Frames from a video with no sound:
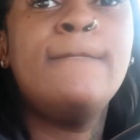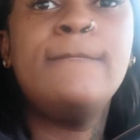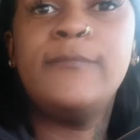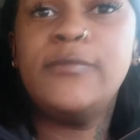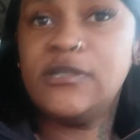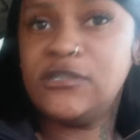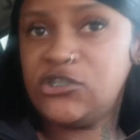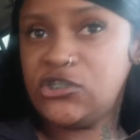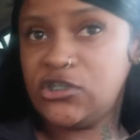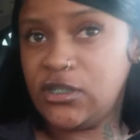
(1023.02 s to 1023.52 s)

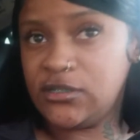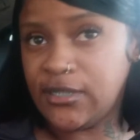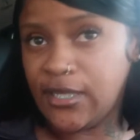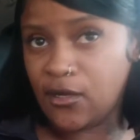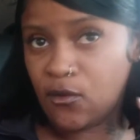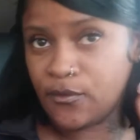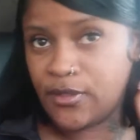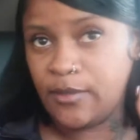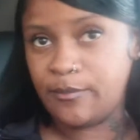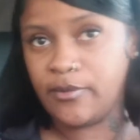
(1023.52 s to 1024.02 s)
But shit, that
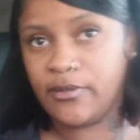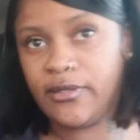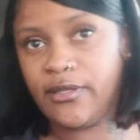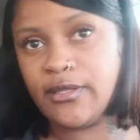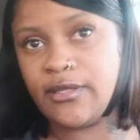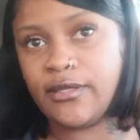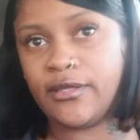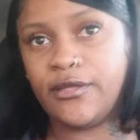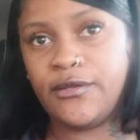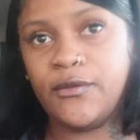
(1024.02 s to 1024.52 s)
don't keep a
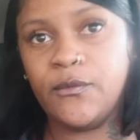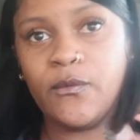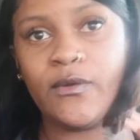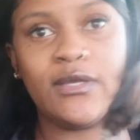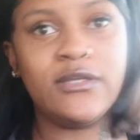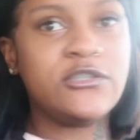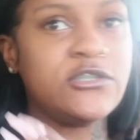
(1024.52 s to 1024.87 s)
nigga anyway.